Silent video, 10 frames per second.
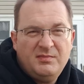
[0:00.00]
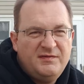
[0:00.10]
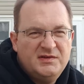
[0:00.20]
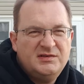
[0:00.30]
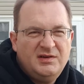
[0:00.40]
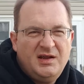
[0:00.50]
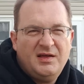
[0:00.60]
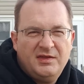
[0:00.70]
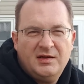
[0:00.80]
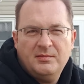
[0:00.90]
My Visodate,
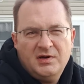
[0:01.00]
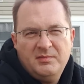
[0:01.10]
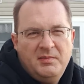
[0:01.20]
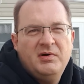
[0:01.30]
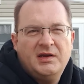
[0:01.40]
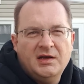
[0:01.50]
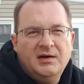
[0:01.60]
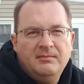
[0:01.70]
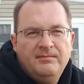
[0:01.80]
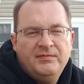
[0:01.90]
I think I'm going to be breaking
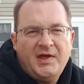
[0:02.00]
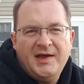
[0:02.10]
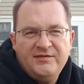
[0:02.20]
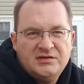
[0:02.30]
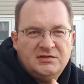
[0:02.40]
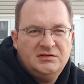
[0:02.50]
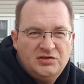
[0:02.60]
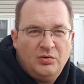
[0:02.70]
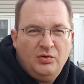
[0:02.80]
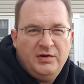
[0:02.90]
up. I haven't
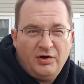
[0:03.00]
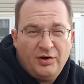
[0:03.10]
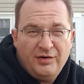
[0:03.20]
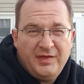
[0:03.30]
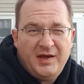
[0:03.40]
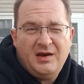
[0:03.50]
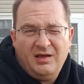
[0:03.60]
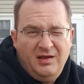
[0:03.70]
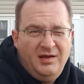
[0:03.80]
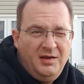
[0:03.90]
told her that
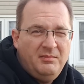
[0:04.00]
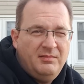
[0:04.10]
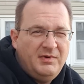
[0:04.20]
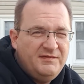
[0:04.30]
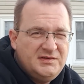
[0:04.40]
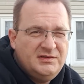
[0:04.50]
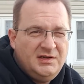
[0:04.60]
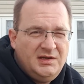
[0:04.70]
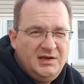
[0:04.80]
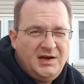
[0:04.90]
my
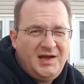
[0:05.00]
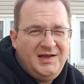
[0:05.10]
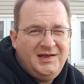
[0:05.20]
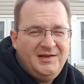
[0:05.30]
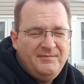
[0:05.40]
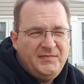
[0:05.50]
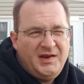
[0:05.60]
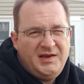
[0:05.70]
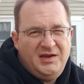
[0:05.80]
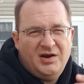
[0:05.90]
Visodate yet. I
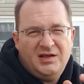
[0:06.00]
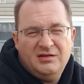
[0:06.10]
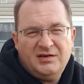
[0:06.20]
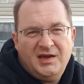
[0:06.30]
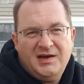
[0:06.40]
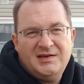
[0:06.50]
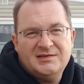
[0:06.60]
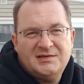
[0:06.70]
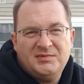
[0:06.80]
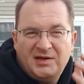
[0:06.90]
look at it
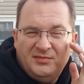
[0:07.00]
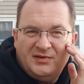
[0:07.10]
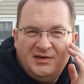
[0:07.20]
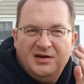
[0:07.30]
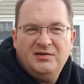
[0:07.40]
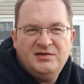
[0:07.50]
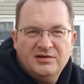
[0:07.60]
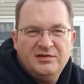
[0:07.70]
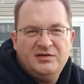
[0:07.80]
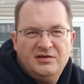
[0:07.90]
and sometimes
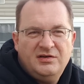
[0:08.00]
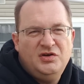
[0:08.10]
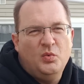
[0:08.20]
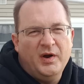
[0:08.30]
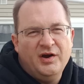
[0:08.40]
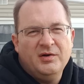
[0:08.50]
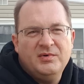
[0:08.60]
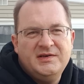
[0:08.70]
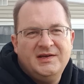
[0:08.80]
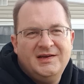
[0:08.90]
you wear it
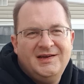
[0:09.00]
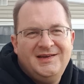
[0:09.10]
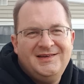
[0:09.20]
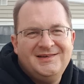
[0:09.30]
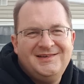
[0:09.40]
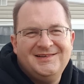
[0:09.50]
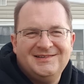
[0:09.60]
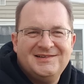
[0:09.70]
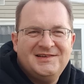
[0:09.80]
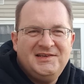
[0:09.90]
one day
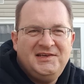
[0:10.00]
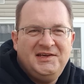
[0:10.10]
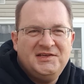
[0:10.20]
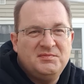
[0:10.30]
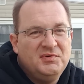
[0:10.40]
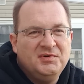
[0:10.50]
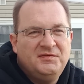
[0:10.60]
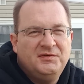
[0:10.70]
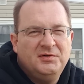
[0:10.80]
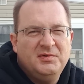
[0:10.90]
and it's
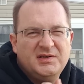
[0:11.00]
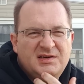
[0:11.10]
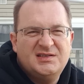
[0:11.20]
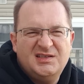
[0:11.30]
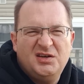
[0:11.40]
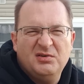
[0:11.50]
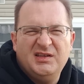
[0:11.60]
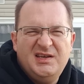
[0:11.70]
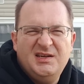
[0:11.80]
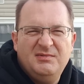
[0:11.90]
beautiful, but
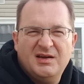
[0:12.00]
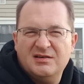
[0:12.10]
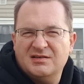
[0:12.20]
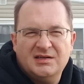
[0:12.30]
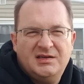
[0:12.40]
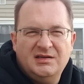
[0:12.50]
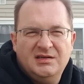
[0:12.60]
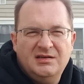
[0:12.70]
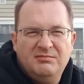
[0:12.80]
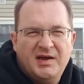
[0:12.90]
secretly deep down, just like you
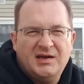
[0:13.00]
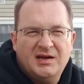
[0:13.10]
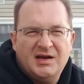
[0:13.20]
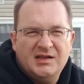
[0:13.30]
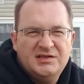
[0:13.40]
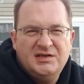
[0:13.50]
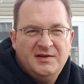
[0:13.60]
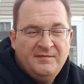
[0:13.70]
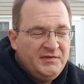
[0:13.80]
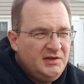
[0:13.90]
did back in college,
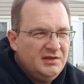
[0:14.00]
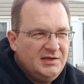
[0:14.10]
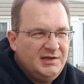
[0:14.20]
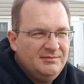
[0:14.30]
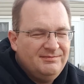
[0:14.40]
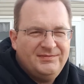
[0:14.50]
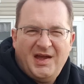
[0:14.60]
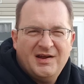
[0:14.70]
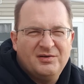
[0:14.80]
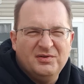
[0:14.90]
you think,
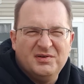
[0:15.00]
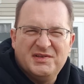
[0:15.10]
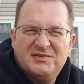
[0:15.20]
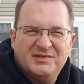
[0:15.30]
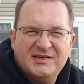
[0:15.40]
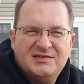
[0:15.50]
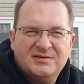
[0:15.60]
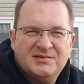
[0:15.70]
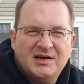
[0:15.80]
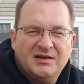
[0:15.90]
I don't know, this
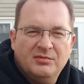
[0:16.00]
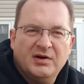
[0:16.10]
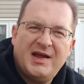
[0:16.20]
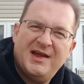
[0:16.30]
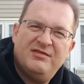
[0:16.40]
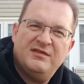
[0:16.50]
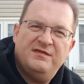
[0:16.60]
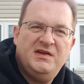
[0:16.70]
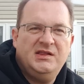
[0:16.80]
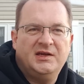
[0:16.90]
relationship's not going to work. I have that
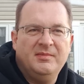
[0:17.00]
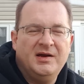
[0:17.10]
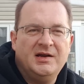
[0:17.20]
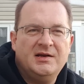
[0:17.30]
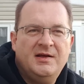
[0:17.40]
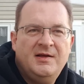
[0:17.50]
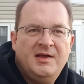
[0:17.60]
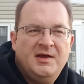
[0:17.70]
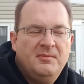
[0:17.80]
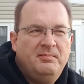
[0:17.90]
feeling about it,
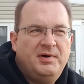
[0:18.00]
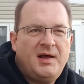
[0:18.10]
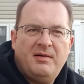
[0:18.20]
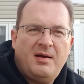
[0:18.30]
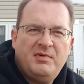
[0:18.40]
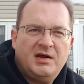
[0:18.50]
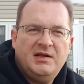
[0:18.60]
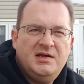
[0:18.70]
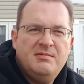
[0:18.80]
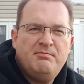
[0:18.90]
but I'm not
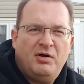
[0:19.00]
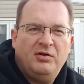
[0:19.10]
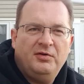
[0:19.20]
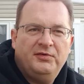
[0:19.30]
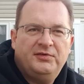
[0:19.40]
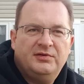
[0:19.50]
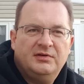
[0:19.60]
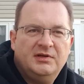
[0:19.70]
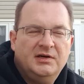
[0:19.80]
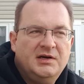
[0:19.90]
going to
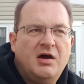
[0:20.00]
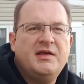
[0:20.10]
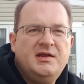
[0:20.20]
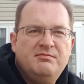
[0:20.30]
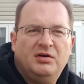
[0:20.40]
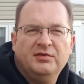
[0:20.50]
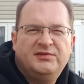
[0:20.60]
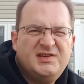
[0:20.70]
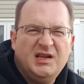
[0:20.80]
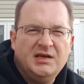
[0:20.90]
on an
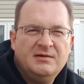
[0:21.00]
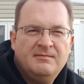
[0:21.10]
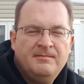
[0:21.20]
impulse sell it.